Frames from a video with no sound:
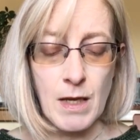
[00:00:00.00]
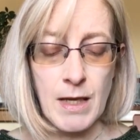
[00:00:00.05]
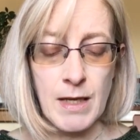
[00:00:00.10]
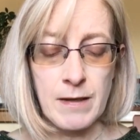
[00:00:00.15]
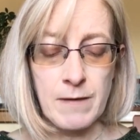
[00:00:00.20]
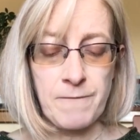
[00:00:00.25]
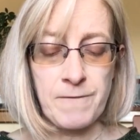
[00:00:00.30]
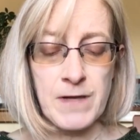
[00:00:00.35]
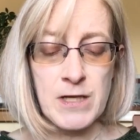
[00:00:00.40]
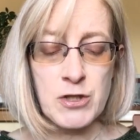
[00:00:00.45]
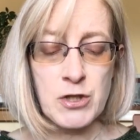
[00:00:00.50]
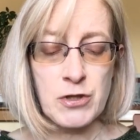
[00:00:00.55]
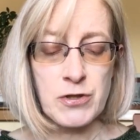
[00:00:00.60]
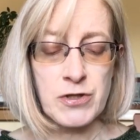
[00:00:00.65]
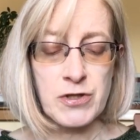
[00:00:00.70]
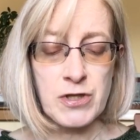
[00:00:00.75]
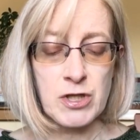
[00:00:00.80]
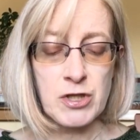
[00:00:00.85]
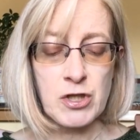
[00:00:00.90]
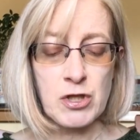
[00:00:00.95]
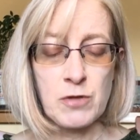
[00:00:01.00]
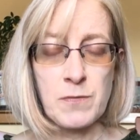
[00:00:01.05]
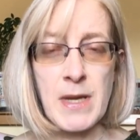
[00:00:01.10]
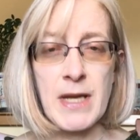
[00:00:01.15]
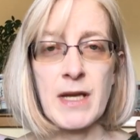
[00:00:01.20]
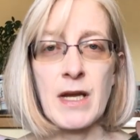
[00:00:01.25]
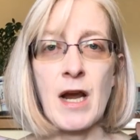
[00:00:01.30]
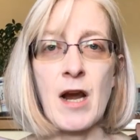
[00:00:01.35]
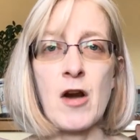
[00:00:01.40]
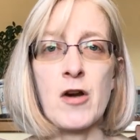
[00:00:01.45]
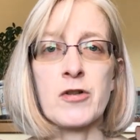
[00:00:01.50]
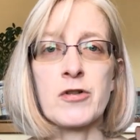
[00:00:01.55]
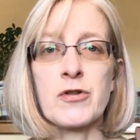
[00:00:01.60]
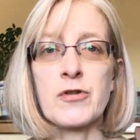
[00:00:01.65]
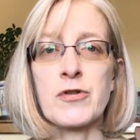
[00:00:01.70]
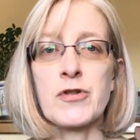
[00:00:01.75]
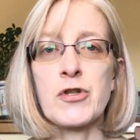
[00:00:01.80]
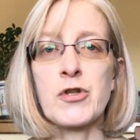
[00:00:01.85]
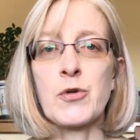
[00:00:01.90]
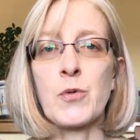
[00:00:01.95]
It features the two main
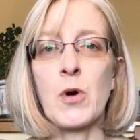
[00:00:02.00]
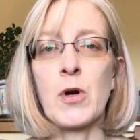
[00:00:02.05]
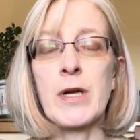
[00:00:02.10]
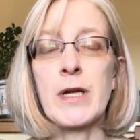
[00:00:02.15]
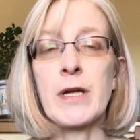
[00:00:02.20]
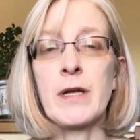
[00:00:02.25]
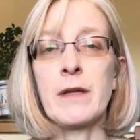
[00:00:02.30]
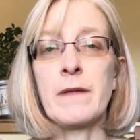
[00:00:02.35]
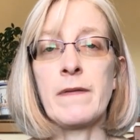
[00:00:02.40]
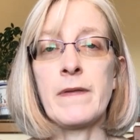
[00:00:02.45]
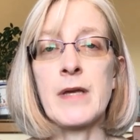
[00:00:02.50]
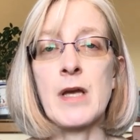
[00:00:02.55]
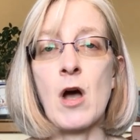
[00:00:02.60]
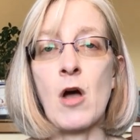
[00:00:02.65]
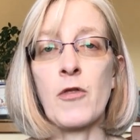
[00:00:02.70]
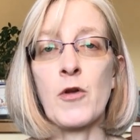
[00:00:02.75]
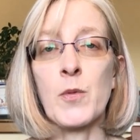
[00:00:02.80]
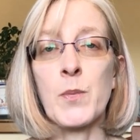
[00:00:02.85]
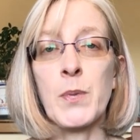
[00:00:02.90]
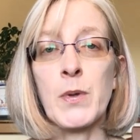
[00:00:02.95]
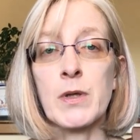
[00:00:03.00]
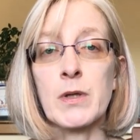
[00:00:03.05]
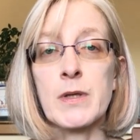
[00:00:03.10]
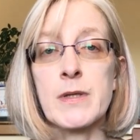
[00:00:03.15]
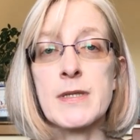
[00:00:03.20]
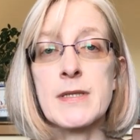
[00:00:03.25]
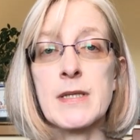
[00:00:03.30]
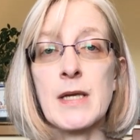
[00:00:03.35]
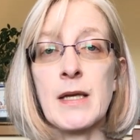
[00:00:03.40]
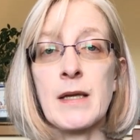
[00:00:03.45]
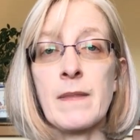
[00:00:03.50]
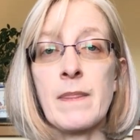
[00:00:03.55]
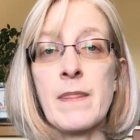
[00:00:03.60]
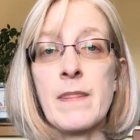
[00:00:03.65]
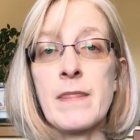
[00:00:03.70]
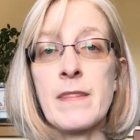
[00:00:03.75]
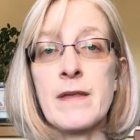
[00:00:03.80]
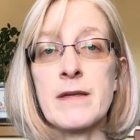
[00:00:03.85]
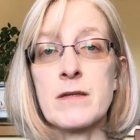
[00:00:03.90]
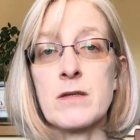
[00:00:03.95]
characters who are in the other books
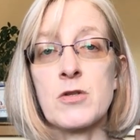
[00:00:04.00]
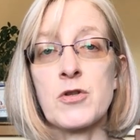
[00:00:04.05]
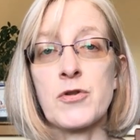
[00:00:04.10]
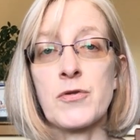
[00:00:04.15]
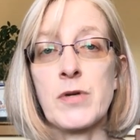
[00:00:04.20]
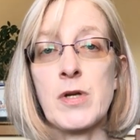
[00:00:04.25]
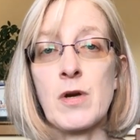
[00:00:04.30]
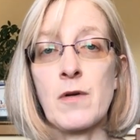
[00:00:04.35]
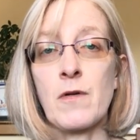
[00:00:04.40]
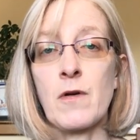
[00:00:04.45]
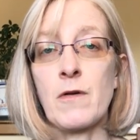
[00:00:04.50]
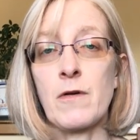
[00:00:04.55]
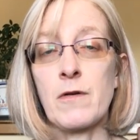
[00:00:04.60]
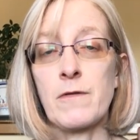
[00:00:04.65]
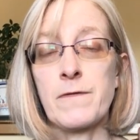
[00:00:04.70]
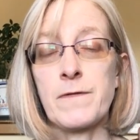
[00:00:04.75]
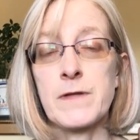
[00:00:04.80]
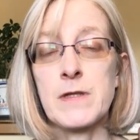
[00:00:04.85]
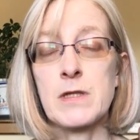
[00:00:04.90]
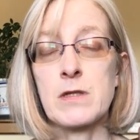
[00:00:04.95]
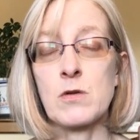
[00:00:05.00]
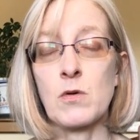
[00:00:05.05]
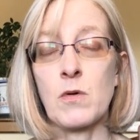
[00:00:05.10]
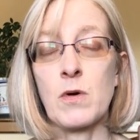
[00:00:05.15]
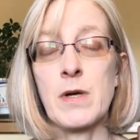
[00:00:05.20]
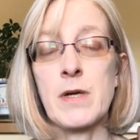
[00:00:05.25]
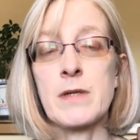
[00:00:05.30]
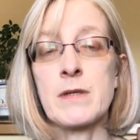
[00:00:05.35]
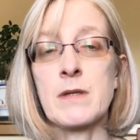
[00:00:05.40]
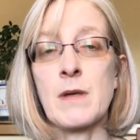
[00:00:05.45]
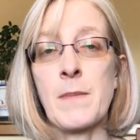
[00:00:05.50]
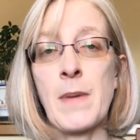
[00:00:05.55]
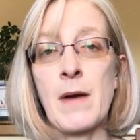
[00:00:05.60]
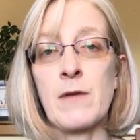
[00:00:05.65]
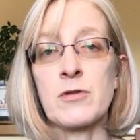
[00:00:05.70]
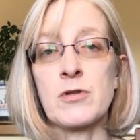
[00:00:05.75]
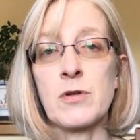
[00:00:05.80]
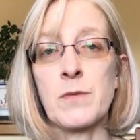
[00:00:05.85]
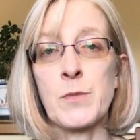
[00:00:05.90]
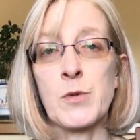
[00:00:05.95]
in this trio of stories
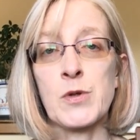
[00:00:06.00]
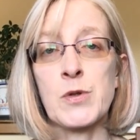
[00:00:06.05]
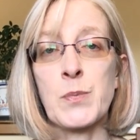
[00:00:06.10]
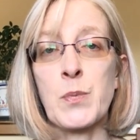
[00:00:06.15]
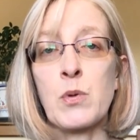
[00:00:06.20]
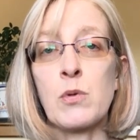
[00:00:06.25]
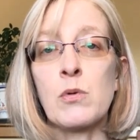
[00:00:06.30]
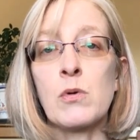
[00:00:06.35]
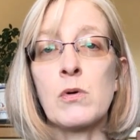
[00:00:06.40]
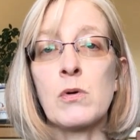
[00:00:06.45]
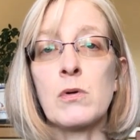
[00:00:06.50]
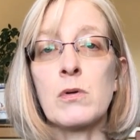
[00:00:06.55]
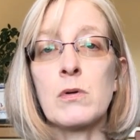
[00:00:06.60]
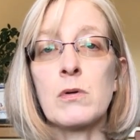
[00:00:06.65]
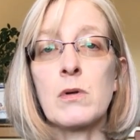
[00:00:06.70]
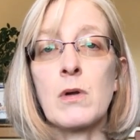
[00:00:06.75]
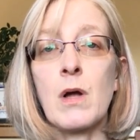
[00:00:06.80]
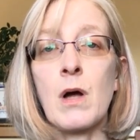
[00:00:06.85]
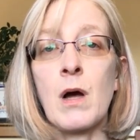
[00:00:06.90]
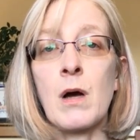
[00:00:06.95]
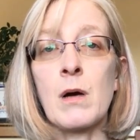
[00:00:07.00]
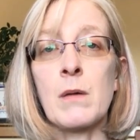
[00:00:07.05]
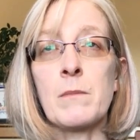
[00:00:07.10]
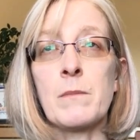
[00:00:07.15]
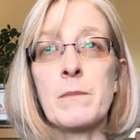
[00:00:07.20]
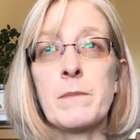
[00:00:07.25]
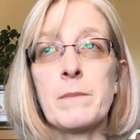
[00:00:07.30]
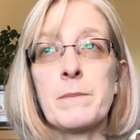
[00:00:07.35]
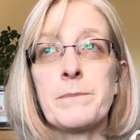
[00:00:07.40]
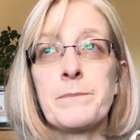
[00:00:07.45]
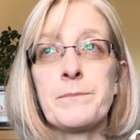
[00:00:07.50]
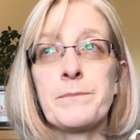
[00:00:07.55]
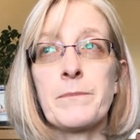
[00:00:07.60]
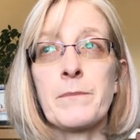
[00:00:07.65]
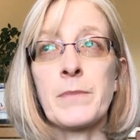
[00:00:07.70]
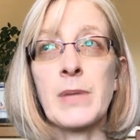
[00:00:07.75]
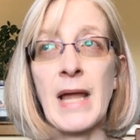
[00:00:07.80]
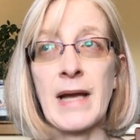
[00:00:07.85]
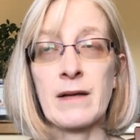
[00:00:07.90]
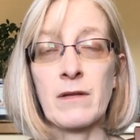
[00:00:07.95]
about Dreamer's Pool.
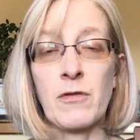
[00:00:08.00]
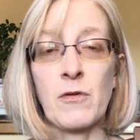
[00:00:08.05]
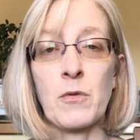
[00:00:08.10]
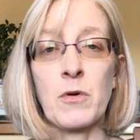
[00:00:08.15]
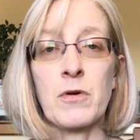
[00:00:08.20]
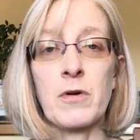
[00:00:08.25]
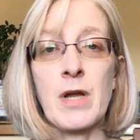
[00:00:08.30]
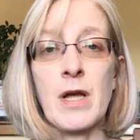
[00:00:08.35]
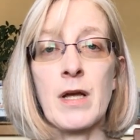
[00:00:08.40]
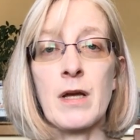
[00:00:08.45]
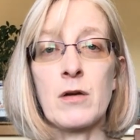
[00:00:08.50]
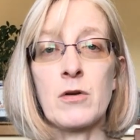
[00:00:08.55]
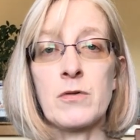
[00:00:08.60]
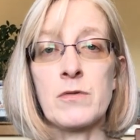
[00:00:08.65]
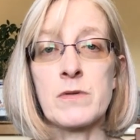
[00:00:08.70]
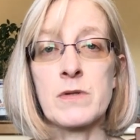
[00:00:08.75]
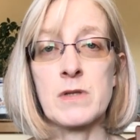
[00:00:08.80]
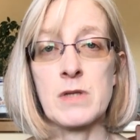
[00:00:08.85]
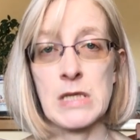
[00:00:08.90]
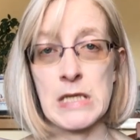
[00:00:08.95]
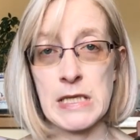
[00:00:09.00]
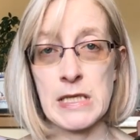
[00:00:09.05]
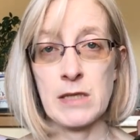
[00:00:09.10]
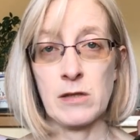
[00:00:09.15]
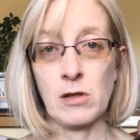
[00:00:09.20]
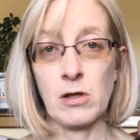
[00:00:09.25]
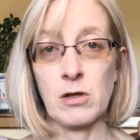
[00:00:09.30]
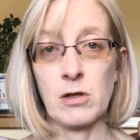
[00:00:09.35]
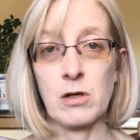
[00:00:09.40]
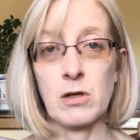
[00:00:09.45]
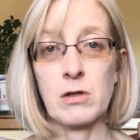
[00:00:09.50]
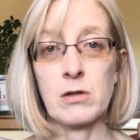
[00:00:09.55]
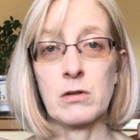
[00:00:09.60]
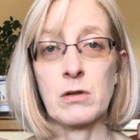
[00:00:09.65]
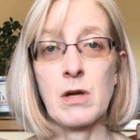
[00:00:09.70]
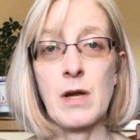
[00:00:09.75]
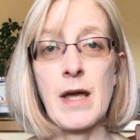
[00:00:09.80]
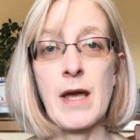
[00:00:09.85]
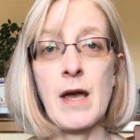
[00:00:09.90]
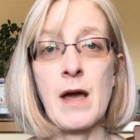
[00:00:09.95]
Blackthorn, who's the healer,
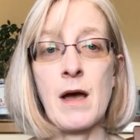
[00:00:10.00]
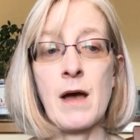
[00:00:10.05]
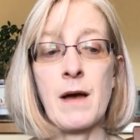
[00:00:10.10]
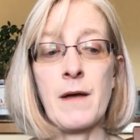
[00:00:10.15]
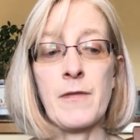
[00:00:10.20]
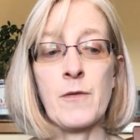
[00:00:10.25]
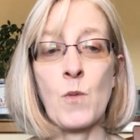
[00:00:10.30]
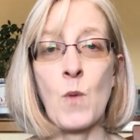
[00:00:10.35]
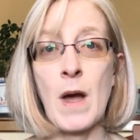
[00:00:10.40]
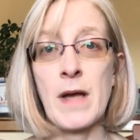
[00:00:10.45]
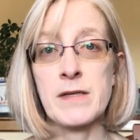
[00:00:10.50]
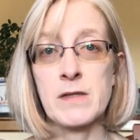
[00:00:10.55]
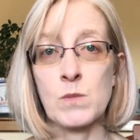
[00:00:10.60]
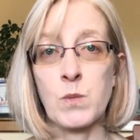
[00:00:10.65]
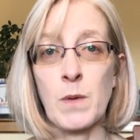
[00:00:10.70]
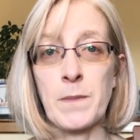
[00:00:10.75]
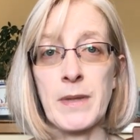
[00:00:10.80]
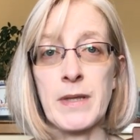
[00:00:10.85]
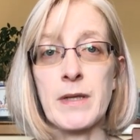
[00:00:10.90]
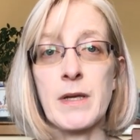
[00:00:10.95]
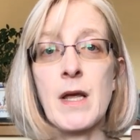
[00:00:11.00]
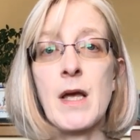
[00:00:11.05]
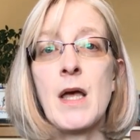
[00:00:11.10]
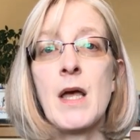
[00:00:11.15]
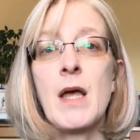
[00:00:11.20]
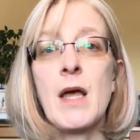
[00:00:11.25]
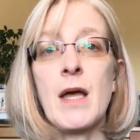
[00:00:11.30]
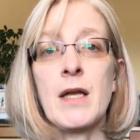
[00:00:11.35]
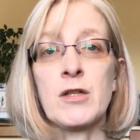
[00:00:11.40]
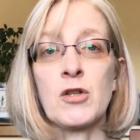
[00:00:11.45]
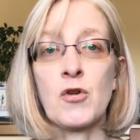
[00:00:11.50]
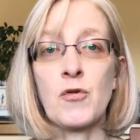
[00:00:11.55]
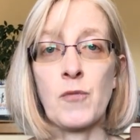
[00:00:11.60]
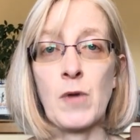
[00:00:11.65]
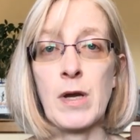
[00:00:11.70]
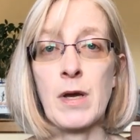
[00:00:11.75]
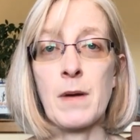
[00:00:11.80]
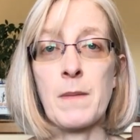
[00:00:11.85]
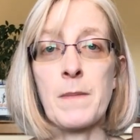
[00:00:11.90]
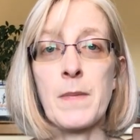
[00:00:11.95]
the wise woman, and
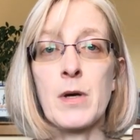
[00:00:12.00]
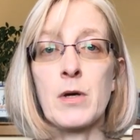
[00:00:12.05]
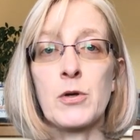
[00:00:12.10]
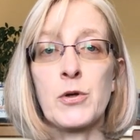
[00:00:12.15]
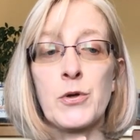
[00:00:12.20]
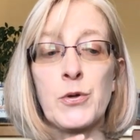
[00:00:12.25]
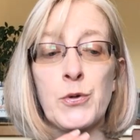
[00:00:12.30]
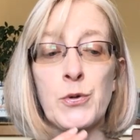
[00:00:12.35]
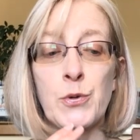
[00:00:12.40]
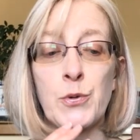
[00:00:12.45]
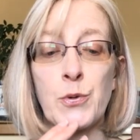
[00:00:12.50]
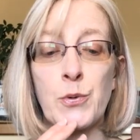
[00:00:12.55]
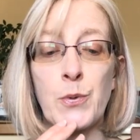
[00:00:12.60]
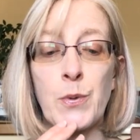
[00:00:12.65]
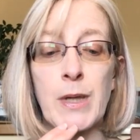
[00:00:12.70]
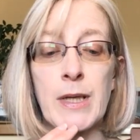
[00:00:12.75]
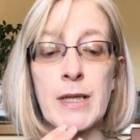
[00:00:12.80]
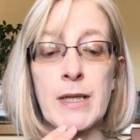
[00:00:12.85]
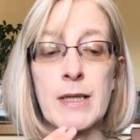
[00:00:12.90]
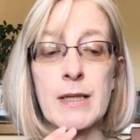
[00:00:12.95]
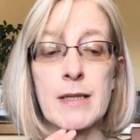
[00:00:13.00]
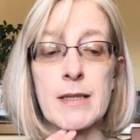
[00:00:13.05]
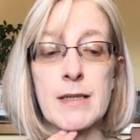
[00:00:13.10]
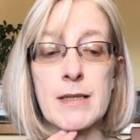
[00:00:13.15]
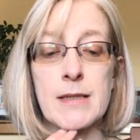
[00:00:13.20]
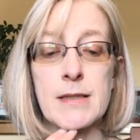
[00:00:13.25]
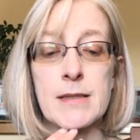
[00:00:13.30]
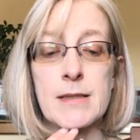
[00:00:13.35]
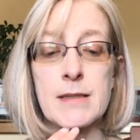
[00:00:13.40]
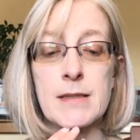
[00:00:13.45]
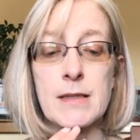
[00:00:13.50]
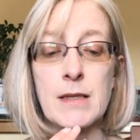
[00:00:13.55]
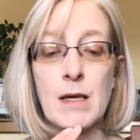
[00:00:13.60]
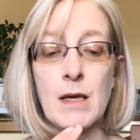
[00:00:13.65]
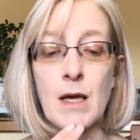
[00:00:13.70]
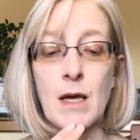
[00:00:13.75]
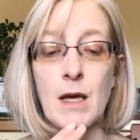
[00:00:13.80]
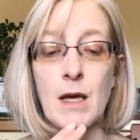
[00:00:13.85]
Grimm, who is